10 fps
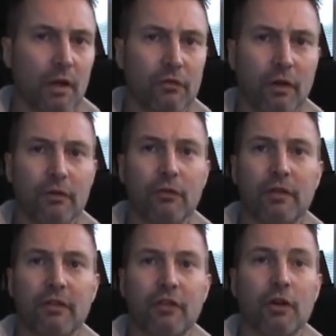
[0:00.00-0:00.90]
as long as you
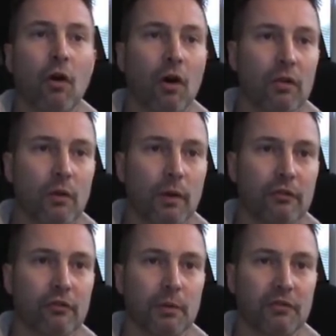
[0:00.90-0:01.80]
touch on all the
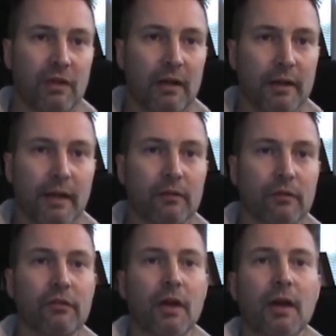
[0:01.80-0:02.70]
questions with solid
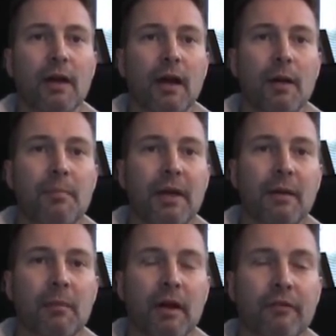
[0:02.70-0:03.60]
answers. I'm
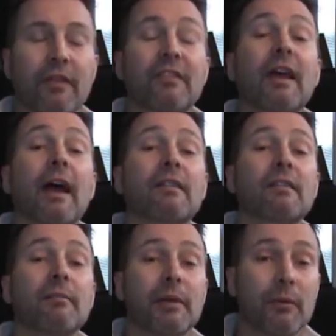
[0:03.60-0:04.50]
paying money for this.
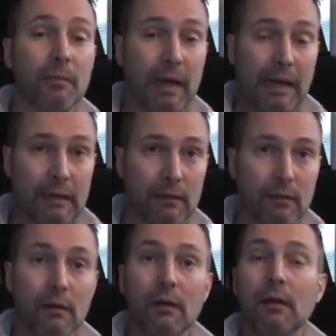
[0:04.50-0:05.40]
Yes, I've been
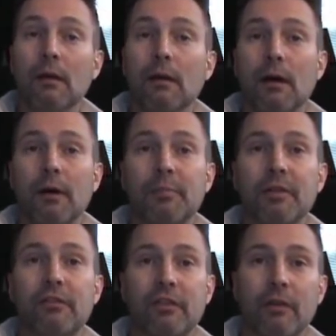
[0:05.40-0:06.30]
reminded.
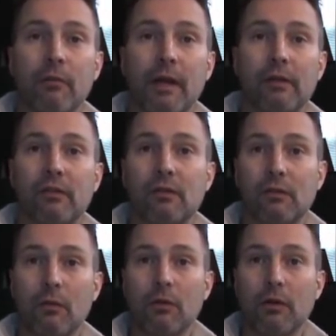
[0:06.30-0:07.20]
Please send rates
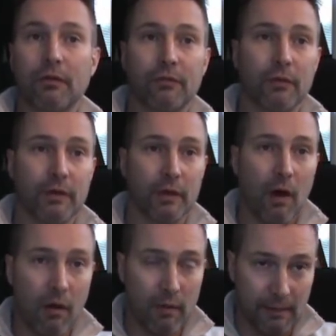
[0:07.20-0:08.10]
and total cost for the
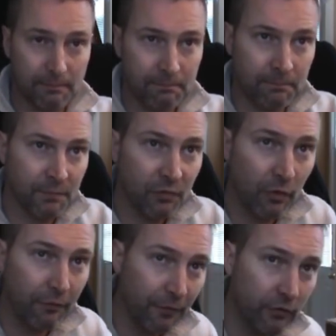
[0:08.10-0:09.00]
video. All right,
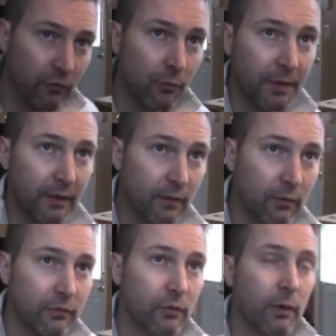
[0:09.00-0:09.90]
so the first group of
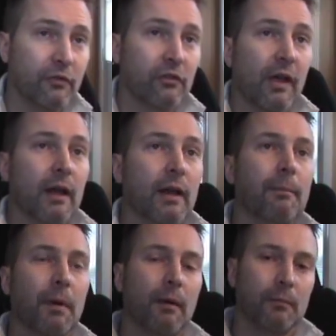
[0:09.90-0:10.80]
categories of questions, and
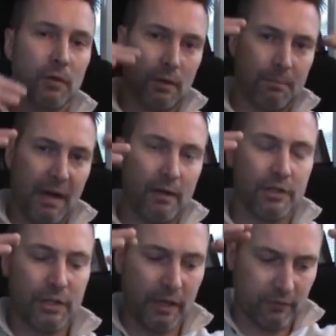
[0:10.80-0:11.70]
I'm going to
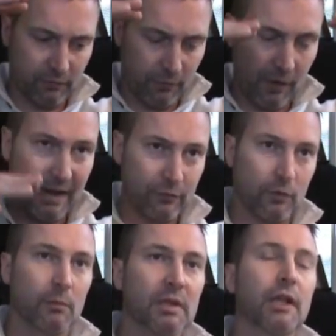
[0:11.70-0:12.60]
apologize for
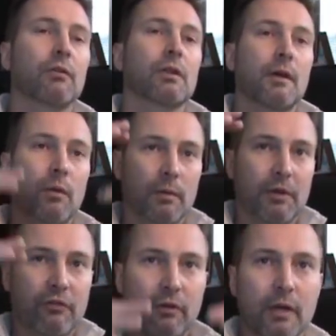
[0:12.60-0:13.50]
answering them literally. I want to
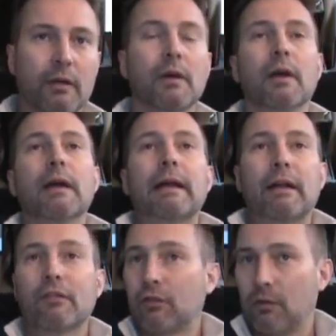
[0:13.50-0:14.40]
make sure I
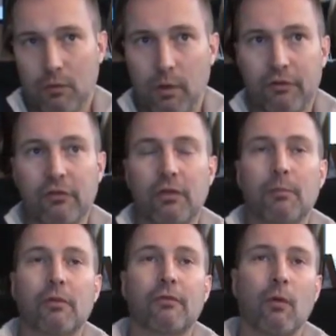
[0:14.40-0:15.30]
answer all the questions
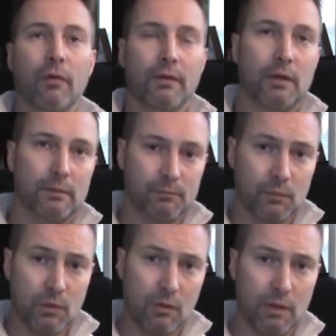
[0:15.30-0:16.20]
he put forth, and I'll
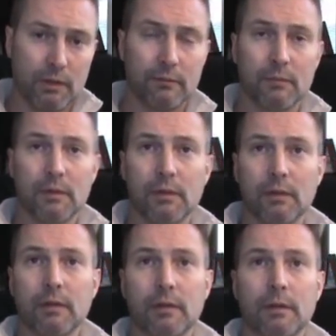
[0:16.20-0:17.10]
go on
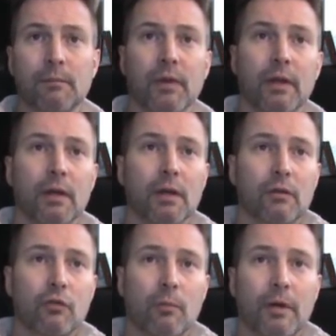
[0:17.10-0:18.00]
and kind
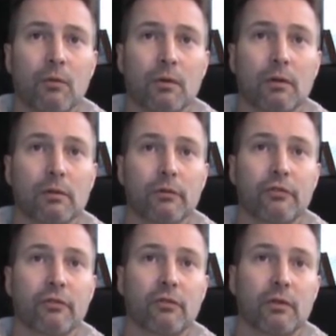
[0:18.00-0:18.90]
of draw my own
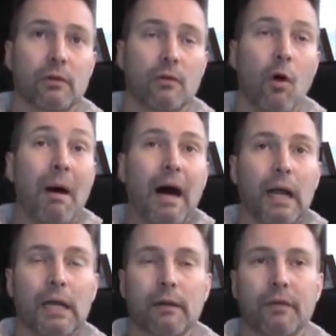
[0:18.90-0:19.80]
conclusions and
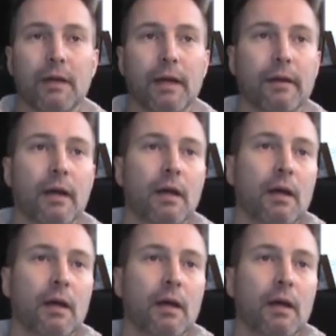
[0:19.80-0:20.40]
opine at the end.